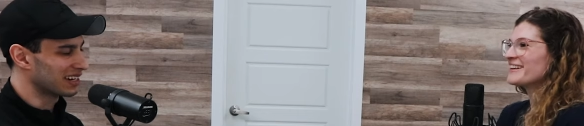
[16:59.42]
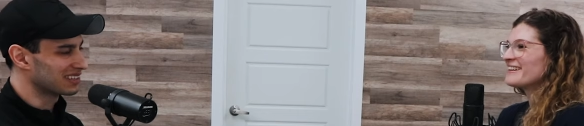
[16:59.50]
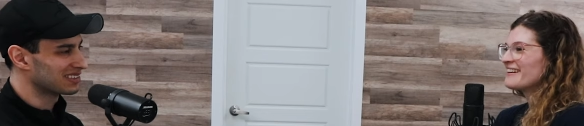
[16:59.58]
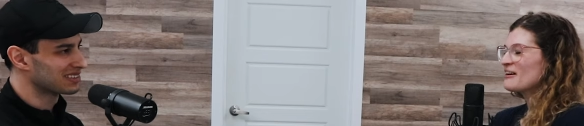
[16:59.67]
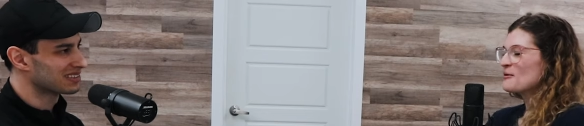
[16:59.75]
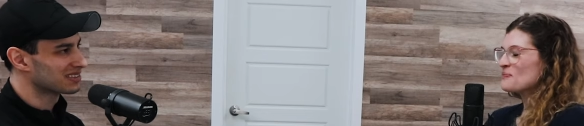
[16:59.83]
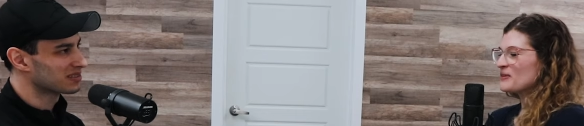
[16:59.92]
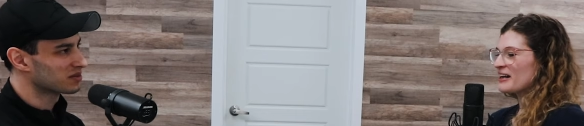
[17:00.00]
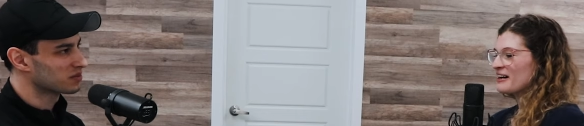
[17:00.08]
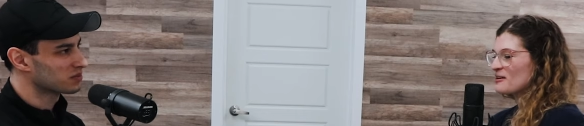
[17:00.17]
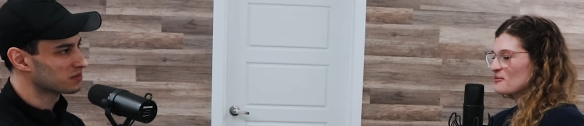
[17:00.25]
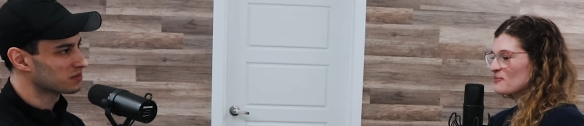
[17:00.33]
Speaker 1: right.
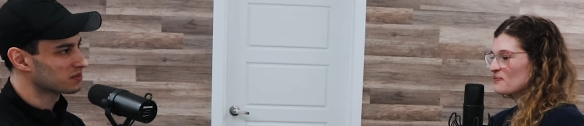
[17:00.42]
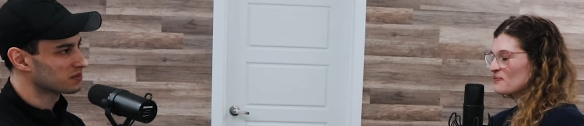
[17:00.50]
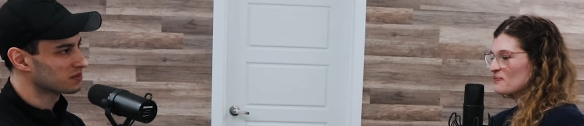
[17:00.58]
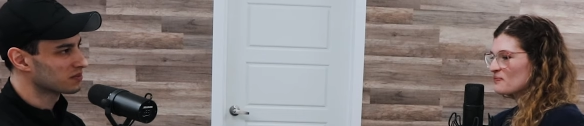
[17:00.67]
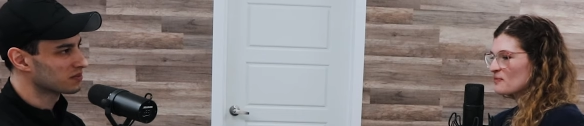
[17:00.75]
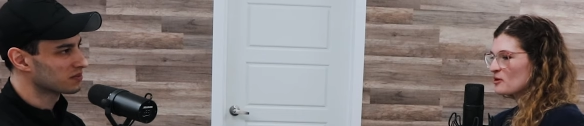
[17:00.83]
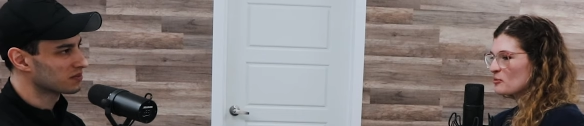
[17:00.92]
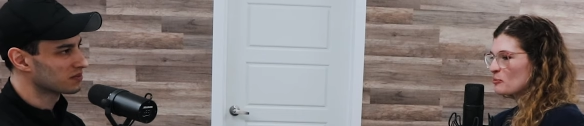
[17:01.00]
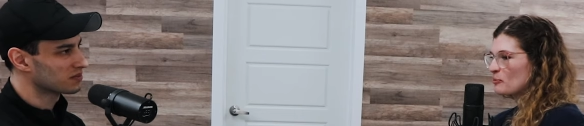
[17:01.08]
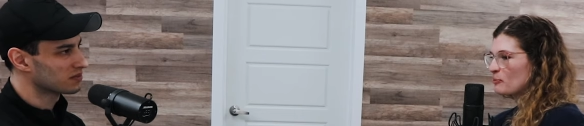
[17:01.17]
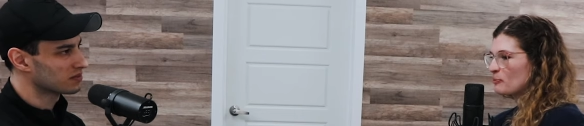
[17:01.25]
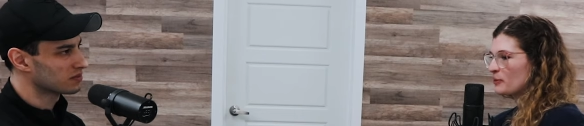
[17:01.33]
um,
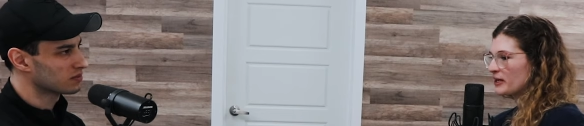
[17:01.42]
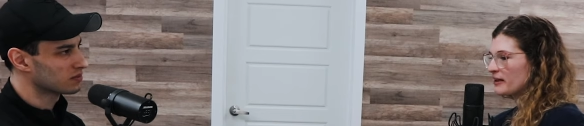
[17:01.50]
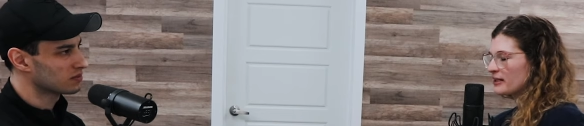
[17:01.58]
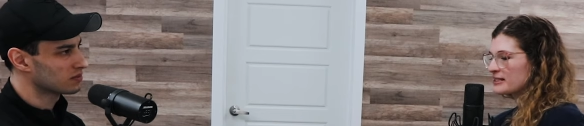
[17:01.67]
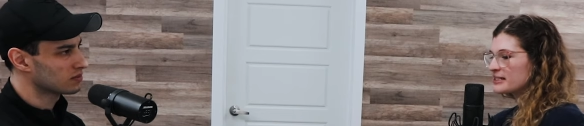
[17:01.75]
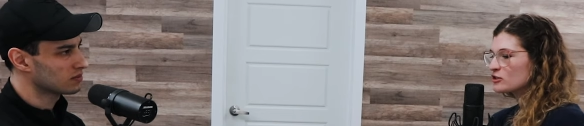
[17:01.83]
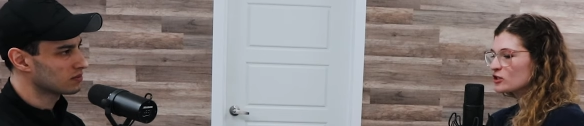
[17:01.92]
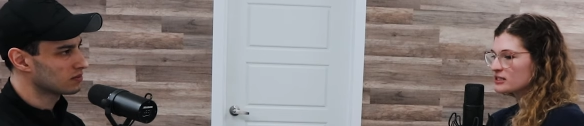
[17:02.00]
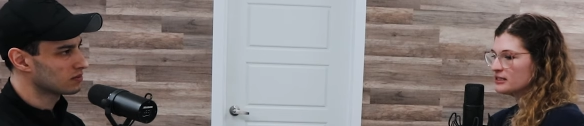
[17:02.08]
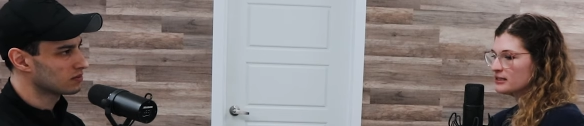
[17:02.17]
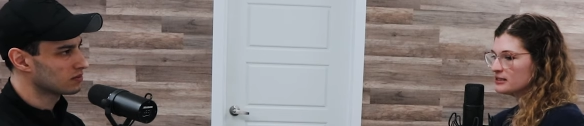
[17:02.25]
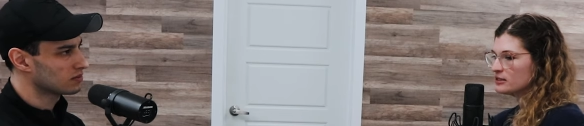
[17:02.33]
but I, it's
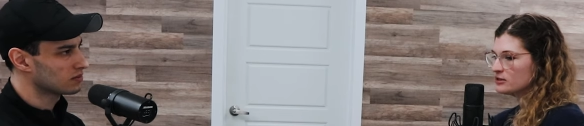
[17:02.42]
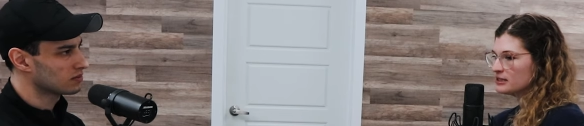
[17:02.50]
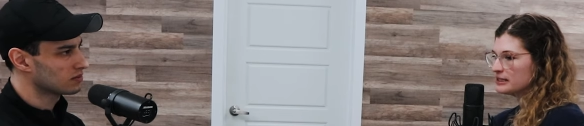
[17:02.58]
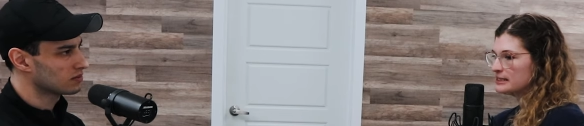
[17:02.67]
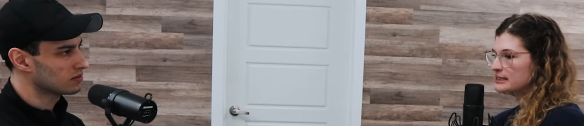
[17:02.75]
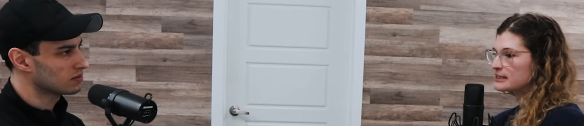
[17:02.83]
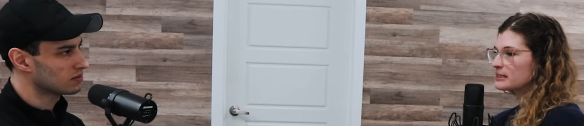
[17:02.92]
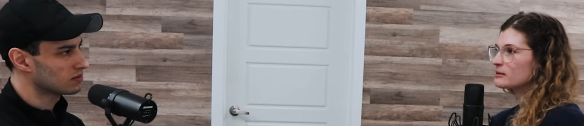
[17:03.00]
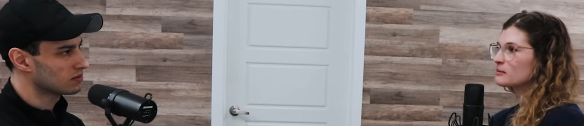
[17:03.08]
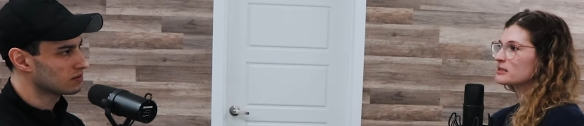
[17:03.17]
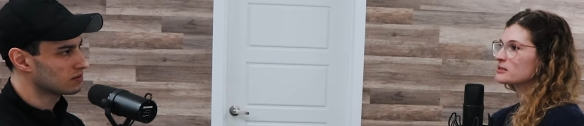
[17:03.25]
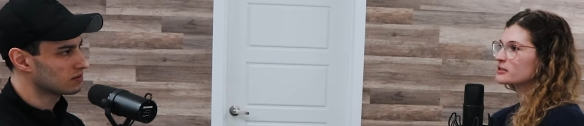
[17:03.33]
interesting because there's like
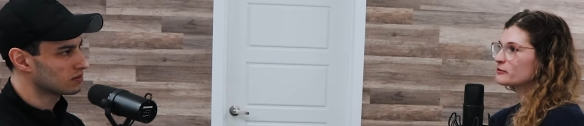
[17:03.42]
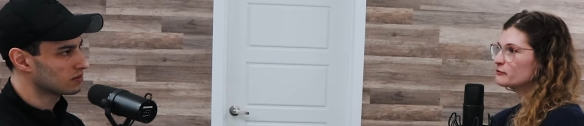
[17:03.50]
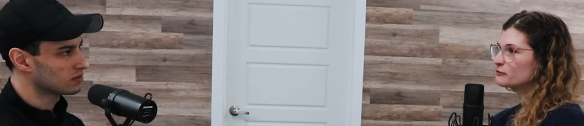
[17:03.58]
stigmas in